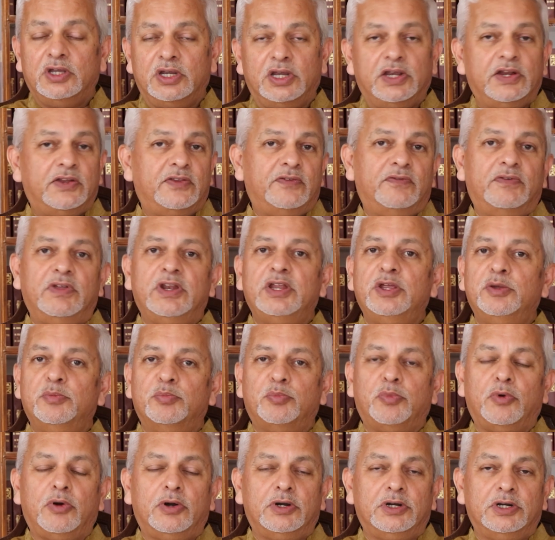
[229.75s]
it's very
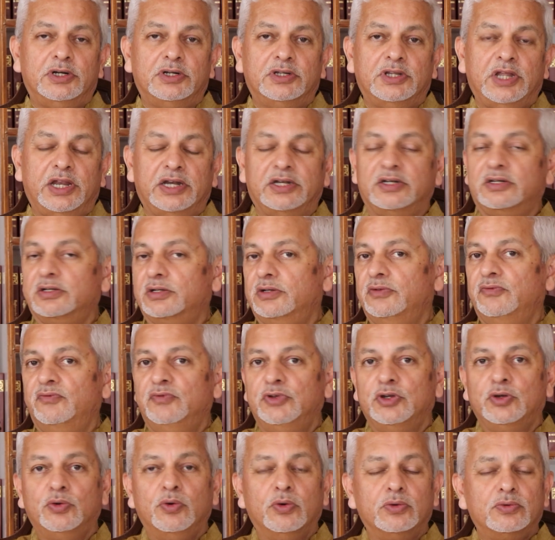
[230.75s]
important that
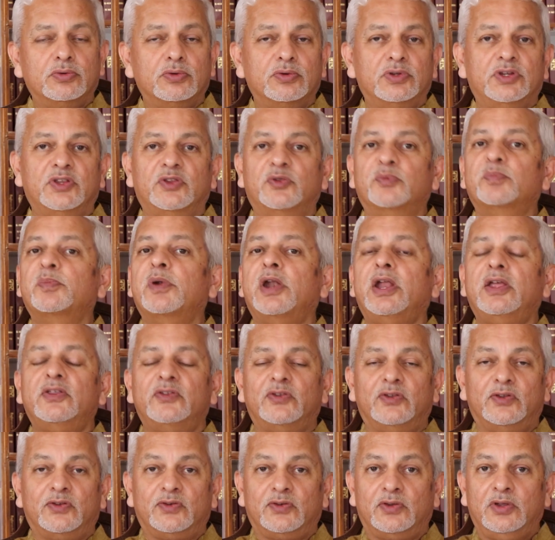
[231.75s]
we go through this
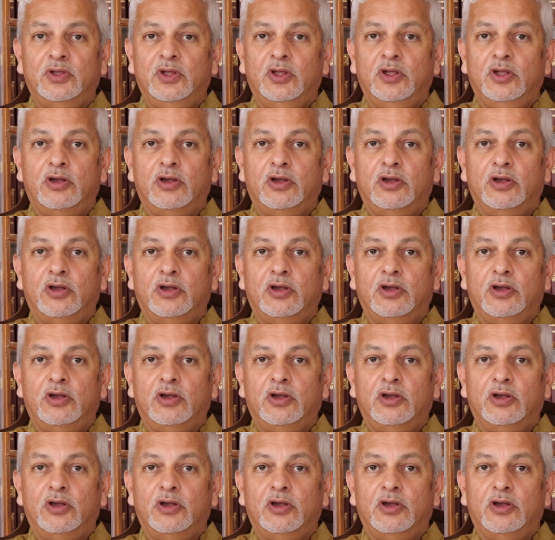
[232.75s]
process